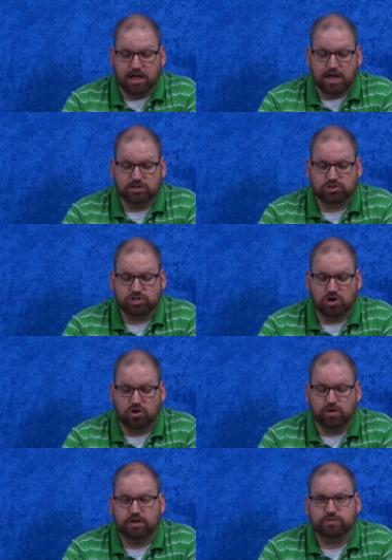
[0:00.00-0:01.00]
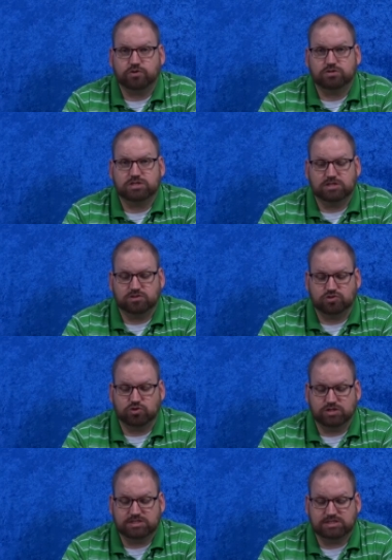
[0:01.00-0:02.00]
and so in
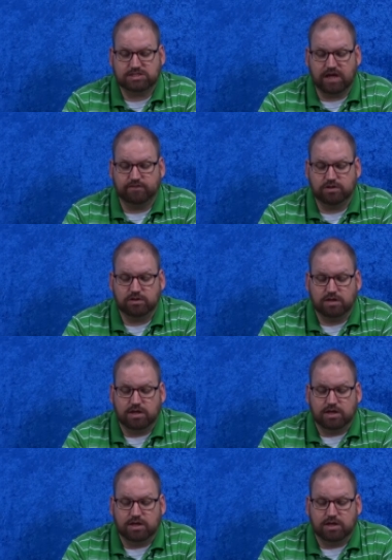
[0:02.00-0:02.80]
1337